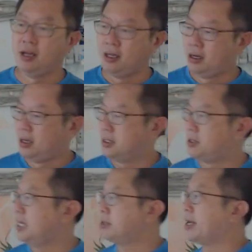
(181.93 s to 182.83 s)
So
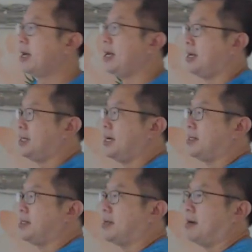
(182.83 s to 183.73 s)
let's look at another
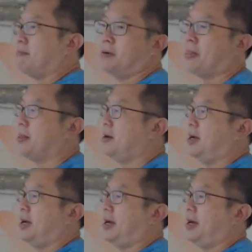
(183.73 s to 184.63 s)
example,
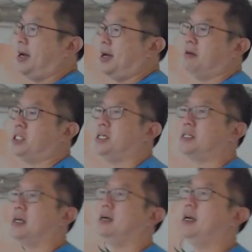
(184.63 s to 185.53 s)
and which
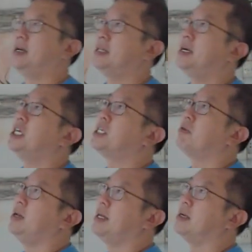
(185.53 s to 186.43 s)
is another
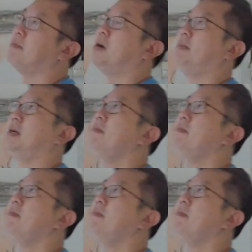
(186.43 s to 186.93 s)
age-related problem.